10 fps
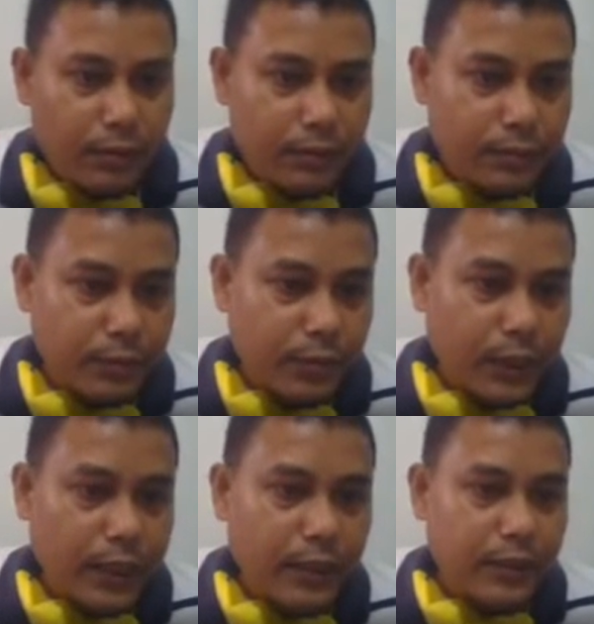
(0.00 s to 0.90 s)
we
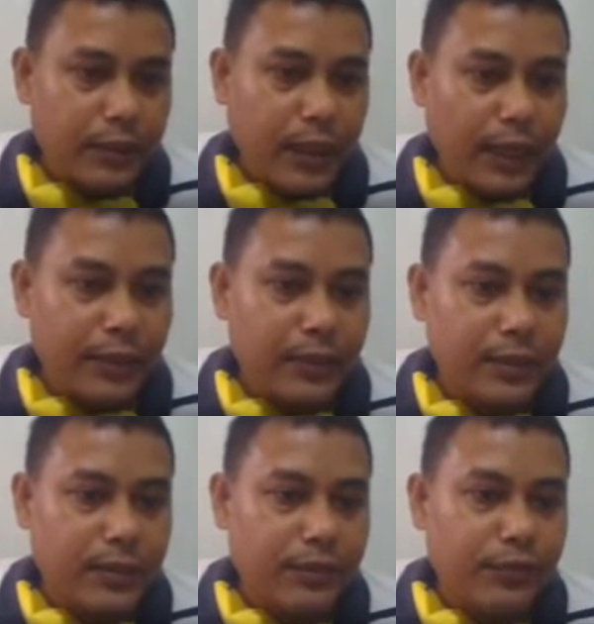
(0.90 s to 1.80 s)
can write it
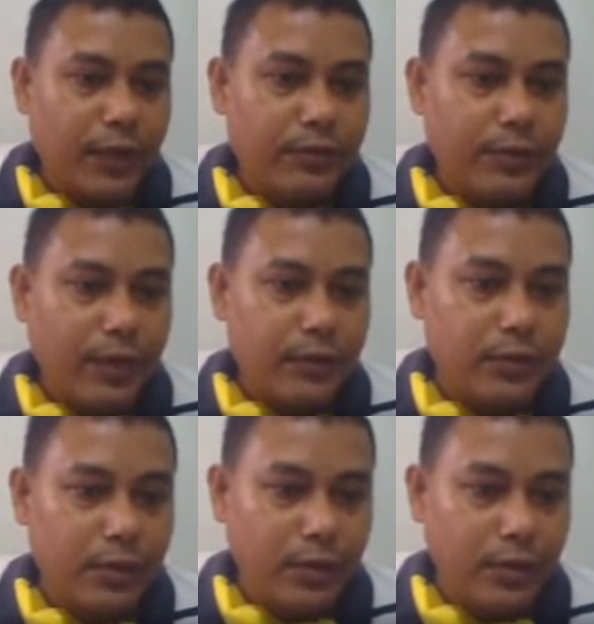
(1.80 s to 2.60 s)
different way also.